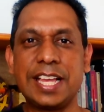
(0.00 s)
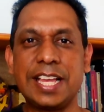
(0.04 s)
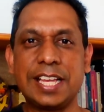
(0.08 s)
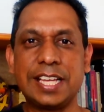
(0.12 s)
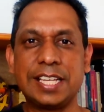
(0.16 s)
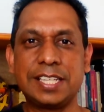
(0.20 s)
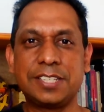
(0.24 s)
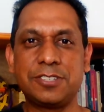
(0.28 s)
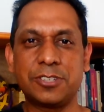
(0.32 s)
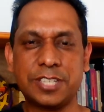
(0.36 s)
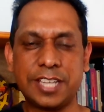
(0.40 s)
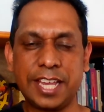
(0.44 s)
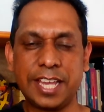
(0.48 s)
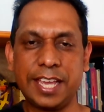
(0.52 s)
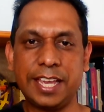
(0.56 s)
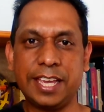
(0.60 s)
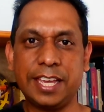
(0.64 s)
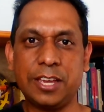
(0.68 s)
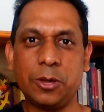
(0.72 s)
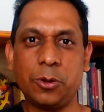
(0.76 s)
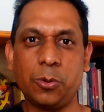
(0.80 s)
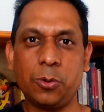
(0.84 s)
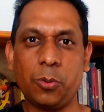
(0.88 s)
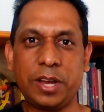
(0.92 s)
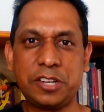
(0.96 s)
So you
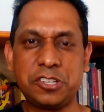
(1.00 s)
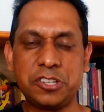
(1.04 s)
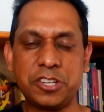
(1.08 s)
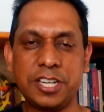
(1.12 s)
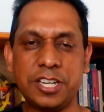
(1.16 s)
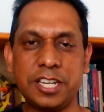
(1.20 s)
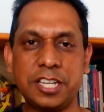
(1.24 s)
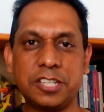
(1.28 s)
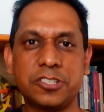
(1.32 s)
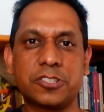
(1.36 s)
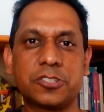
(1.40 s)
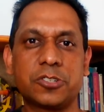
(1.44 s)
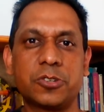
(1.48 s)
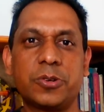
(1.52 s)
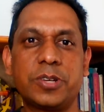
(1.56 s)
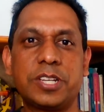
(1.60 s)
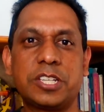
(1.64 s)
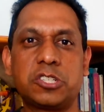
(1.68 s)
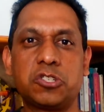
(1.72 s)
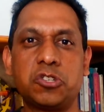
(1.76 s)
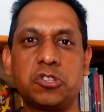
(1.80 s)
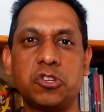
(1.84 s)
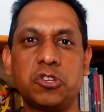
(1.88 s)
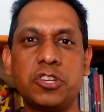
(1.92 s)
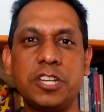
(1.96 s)
see, what you need to do
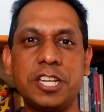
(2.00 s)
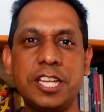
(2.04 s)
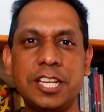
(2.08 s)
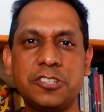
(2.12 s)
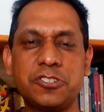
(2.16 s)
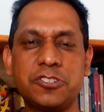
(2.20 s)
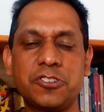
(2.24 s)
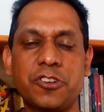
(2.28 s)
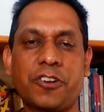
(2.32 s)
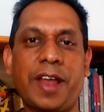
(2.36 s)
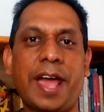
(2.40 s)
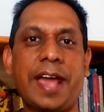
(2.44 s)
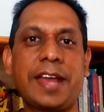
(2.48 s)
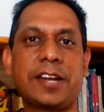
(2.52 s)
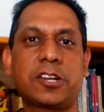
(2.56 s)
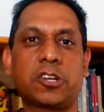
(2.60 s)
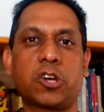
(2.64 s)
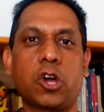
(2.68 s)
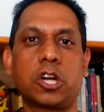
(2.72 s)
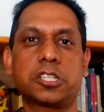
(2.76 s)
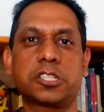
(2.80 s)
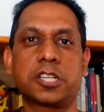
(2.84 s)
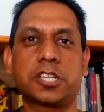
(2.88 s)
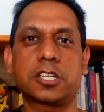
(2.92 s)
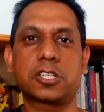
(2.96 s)
is you need to write
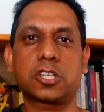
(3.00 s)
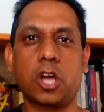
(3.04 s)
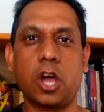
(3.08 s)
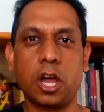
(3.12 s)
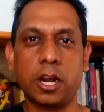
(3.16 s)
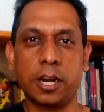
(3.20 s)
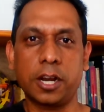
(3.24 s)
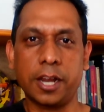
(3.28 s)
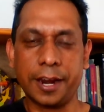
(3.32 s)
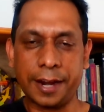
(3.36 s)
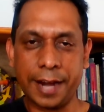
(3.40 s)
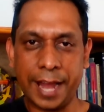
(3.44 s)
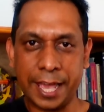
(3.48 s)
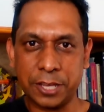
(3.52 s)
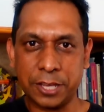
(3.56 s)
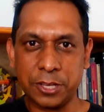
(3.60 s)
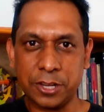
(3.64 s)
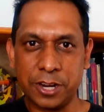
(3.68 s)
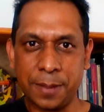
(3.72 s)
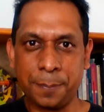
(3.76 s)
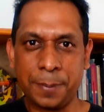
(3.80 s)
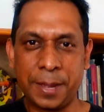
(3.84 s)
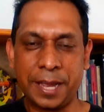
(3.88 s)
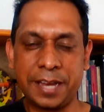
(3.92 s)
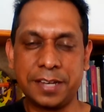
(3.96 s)
content on a
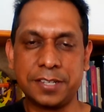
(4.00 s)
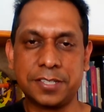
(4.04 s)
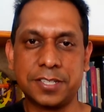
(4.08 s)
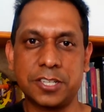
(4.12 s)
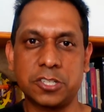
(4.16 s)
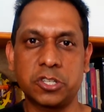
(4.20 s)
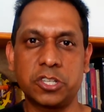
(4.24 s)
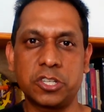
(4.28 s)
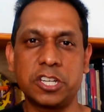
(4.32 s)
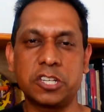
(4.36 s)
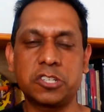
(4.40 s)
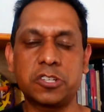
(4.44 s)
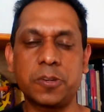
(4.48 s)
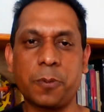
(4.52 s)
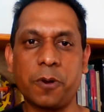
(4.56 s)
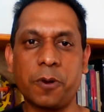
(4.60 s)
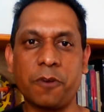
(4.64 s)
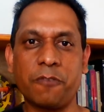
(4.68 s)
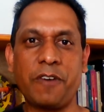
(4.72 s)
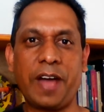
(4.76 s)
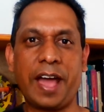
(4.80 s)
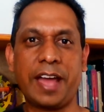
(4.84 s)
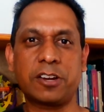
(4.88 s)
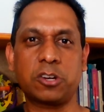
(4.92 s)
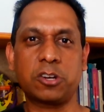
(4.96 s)
regular basis. You need to
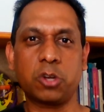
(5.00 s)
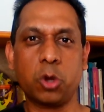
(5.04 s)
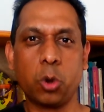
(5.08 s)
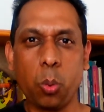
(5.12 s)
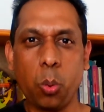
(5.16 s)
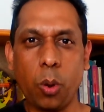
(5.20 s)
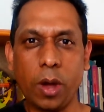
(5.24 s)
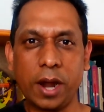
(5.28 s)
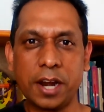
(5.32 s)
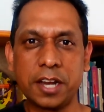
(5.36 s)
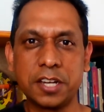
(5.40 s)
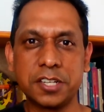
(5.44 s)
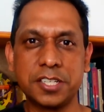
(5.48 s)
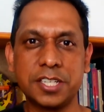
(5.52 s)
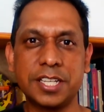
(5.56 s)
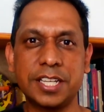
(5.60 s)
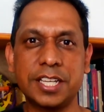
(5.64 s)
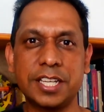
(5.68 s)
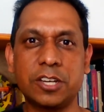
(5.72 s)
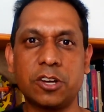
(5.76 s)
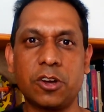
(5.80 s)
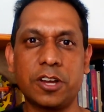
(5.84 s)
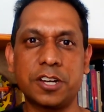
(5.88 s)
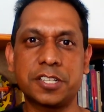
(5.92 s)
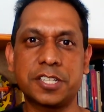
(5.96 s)
provide quality
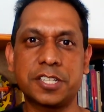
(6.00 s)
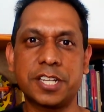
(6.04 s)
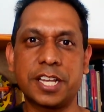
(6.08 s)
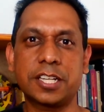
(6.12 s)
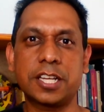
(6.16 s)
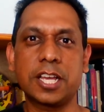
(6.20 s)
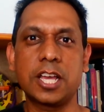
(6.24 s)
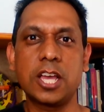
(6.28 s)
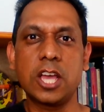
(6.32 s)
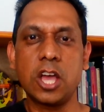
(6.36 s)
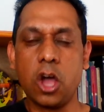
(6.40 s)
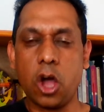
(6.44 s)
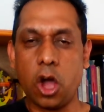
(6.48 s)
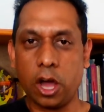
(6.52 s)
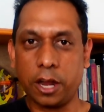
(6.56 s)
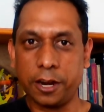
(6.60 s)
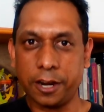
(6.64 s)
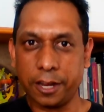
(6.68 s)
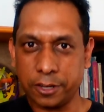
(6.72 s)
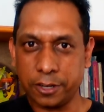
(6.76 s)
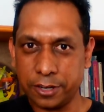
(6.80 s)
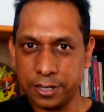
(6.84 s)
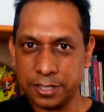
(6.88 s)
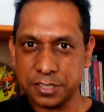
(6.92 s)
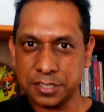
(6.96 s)
content on a
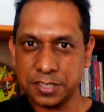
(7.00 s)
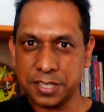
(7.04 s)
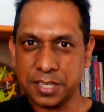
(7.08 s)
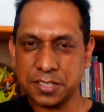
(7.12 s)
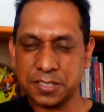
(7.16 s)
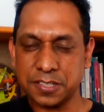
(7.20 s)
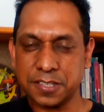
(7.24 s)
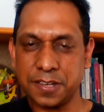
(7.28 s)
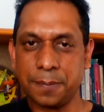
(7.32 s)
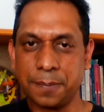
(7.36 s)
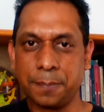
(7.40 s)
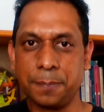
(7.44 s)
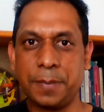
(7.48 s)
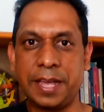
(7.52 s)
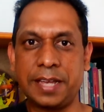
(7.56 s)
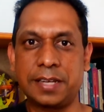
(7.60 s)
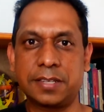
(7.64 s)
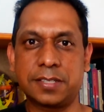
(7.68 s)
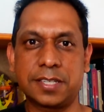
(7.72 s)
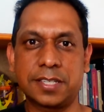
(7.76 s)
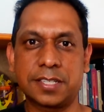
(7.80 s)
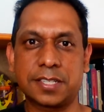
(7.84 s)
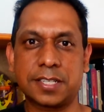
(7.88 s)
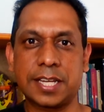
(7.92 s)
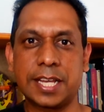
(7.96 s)
consistent
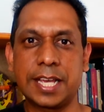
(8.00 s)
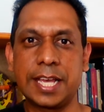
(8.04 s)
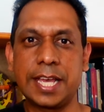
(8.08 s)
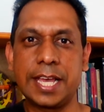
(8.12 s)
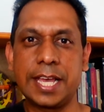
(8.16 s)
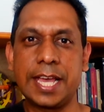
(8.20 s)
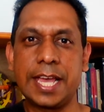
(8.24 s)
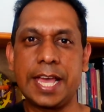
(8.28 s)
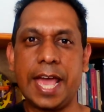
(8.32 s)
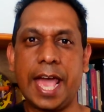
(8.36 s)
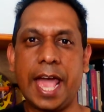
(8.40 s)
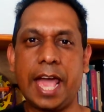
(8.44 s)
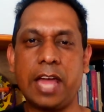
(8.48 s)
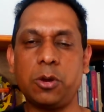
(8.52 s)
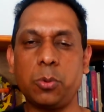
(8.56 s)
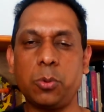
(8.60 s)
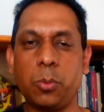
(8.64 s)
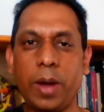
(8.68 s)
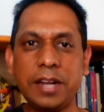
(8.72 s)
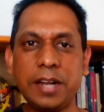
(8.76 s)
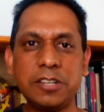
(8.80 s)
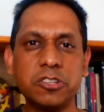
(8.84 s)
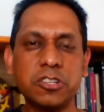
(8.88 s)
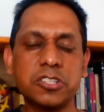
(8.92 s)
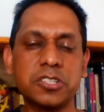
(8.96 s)
basis. And
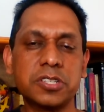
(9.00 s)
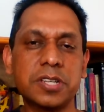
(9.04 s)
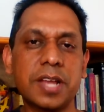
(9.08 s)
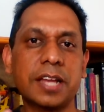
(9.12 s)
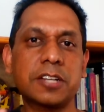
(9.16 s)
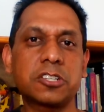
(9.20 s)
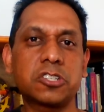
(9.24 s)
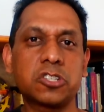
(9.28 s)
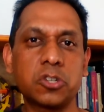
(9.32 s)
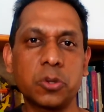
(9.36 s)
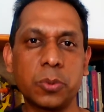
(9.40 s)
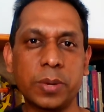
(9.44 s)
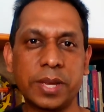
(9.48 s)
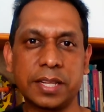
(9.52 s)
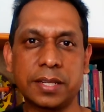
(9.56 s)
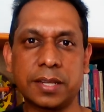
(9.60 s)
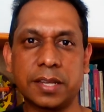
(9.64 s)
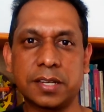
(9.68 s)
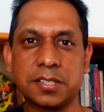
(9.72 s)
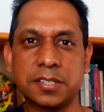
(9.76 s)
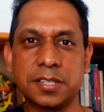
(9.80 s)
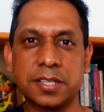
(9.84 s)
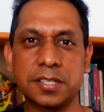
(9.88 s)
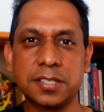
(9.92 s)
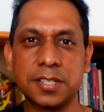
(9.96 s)
once you start doing
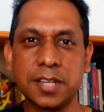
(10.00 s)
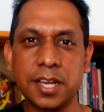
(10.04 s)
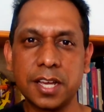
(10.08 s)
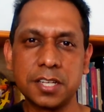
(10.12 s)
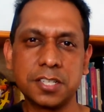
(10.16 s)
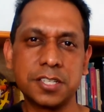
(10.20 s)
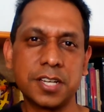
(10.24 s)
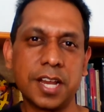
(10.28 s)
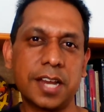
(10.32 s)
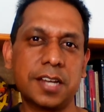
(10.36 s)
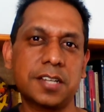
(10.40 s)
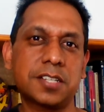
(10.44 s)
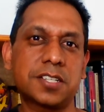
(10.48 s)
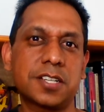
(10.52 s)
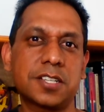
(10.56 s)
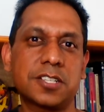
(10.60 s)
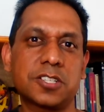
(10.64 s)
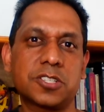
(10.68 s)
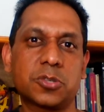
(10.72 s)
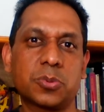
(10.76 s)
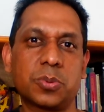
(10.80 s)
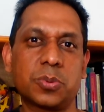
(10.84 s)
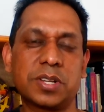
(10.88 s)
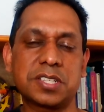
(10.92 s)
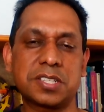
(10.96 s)
this, the search
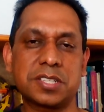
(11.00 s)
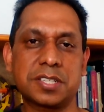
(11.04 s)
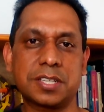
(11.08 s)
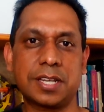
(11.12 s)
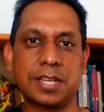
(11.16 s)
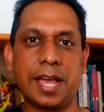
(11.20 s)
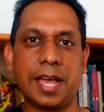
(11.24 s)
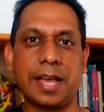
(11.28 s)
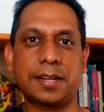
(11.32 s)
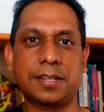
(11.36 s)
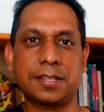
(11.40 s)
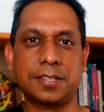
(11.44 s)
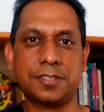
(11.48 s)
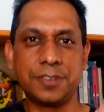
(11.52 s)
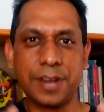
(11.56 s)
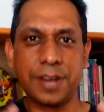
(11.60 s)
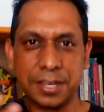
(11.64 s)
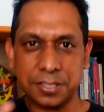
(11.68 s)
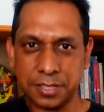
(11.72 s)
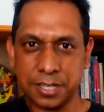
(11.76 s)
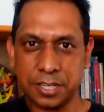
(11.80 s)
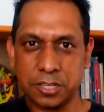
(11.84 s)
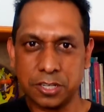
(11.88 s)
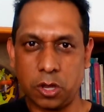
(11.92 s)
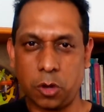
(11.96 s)
engines will start
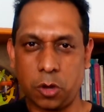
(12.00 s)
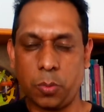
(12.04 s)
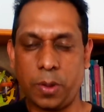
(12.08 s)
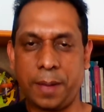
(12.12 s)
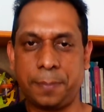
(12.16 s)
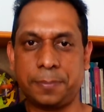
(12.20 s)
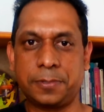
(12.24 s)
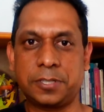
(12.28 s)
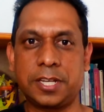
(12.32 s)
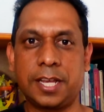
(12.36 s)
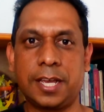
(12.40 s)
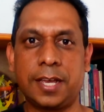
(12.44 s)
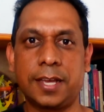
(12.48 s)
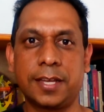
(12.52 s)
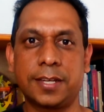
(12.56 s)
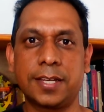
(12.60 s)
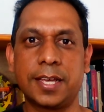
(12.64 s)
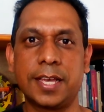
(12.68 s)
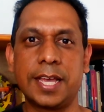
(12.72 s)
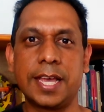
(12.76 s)
trusting your website.